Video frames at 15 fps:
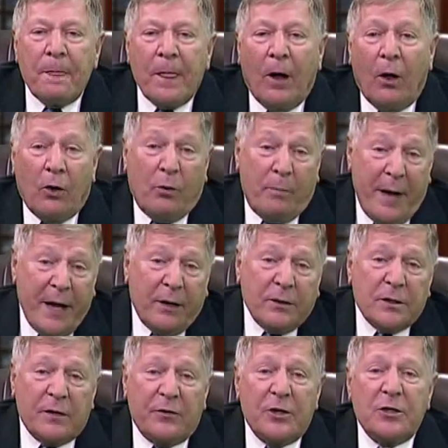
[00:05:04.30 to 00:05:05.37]
although
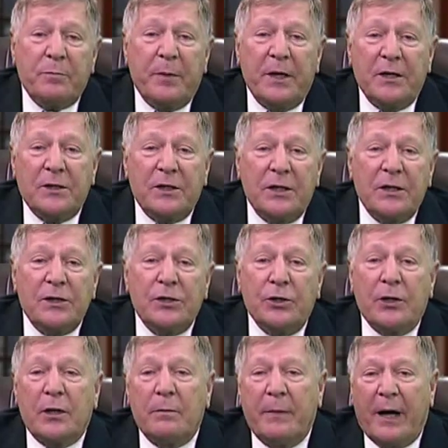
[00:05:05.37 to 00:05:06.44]
males of her species
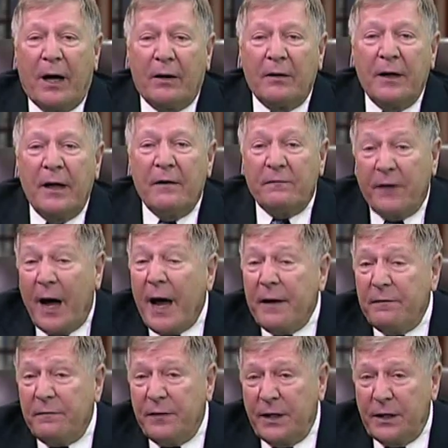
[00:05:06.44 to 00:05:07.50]
stood about
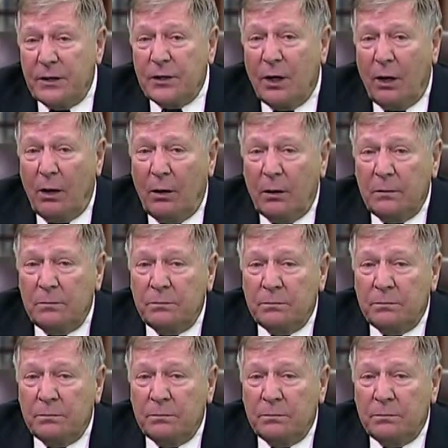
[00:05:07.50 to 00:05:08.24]
5 feet tall.